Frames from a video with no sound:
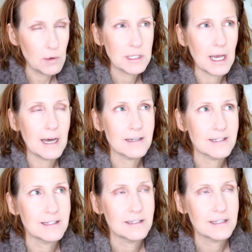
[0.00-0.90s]
I always say
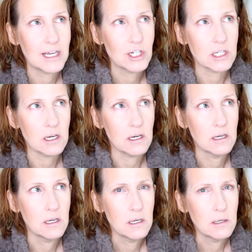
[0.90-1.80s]

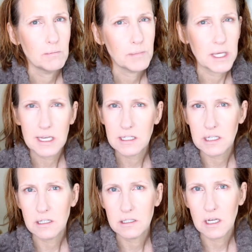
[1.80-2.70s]
Anastasia, but I think it's
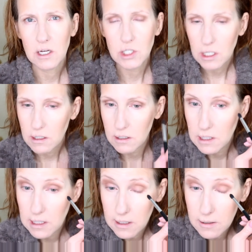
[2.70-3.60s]
Anastasia.
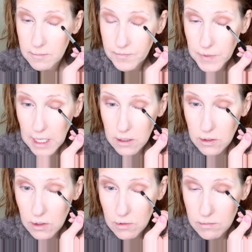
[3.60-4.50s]
I
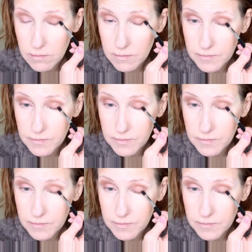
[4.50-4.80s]
don't know.